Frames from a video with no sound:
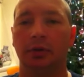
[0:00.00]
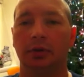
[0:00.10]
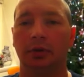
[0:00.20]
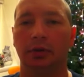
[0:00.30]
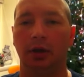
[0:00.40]

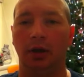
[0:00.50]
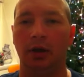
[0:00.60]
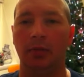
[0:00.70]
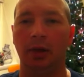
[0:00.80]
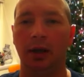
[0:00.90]
You know, he
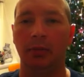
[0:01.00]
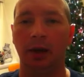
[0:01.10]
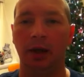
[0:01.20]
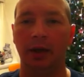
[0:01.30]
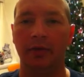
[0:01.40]
made
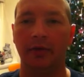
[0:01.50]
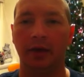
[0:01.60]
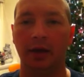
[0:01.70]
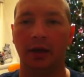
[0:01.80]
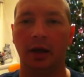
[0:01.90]
man to
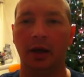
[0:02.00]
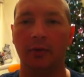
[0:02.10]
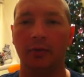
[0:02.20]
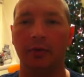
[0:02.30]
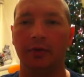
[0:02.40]
tend the
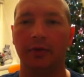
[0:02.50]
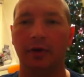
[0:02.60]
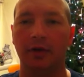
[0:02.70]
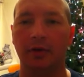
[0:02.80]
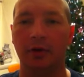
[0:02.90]
animals and
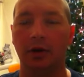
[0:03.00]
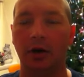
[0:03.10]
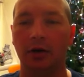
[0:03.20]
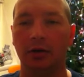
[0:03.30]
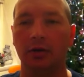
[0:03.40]
tend to the
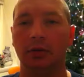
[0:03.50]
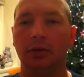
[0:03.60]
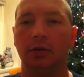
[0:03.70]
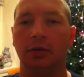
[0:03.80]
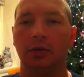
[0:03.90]
garden.
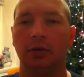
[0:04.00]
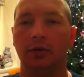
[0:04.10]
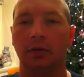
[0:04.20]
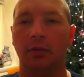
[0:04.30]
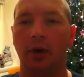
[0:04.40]

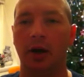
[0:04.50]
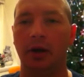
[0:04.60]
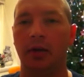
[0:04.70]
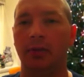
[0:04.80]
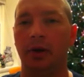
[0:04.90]
So why did
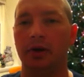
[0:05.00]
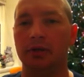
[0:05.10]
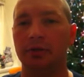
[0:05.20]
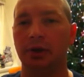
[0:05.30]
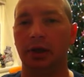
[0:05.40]
he put a
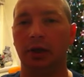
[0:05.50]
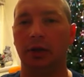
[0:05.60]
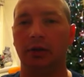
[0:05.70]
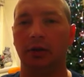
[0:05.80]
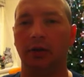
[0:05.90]
tree
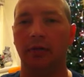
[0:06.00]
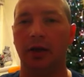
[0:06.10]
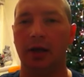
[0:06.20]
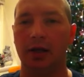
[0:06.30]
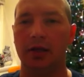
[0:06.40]
of
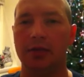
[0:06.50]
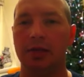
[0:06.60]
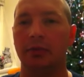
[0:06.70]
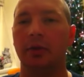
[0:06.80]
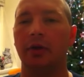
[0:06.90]
knowledge in
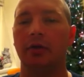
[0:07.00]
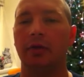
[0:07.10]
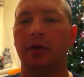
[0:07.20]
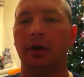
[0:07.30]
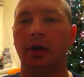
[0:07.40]
the middle of the
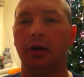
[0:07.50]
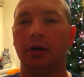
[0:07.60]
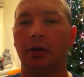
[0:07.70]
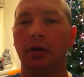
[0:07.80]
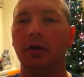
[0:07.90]

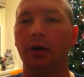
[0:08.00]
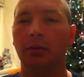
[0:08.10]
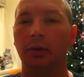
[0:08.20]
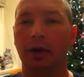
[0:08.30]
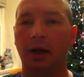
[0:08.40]
garden knowing
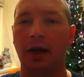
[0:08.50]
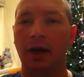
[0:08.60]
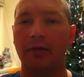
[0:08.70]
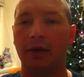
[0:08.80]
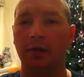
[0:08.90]
what kind of
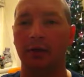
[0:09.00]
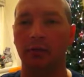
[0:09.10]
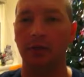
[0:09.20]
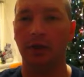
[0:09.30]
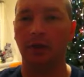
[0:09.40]
havoc it would
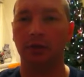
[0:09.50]
wreak?